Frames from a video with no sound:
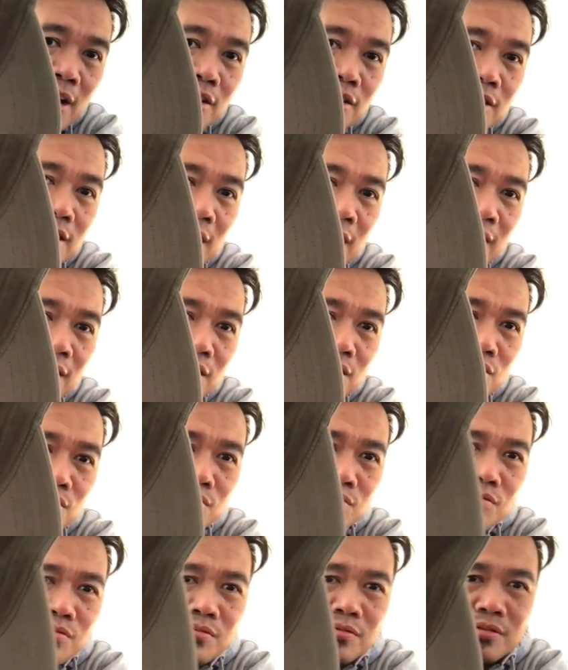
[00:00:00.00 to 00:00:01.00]
I'll tell
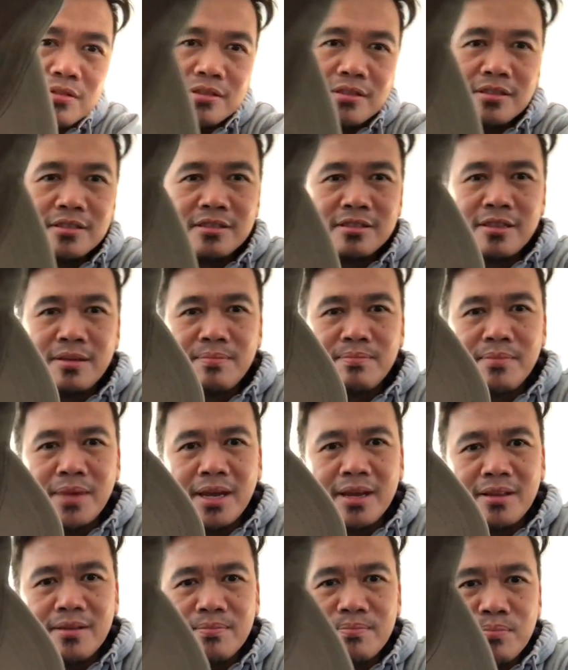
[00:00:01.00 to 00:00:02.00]
you the
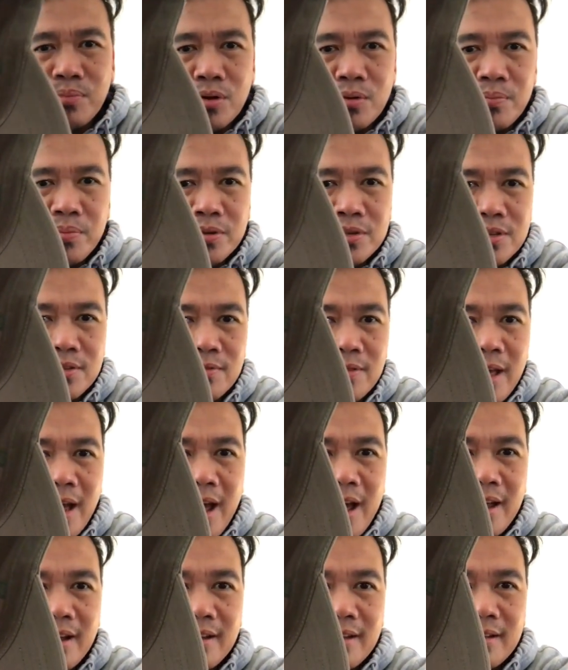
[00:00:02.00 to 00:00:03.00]
main purpose of
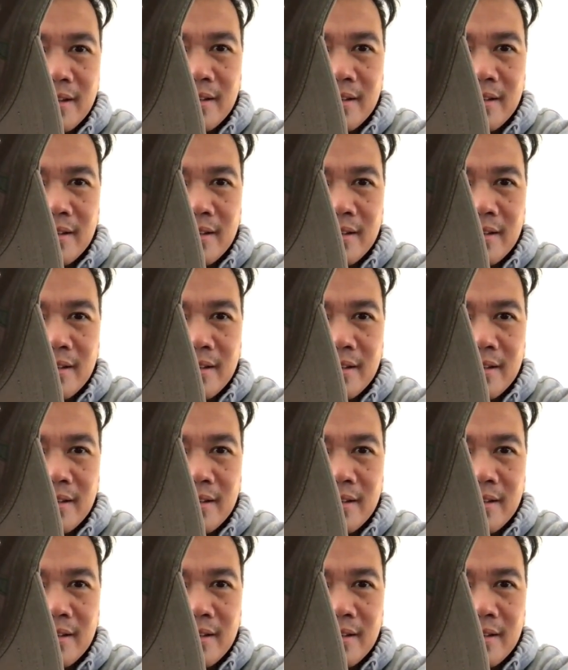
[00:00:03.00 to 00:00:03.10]
that.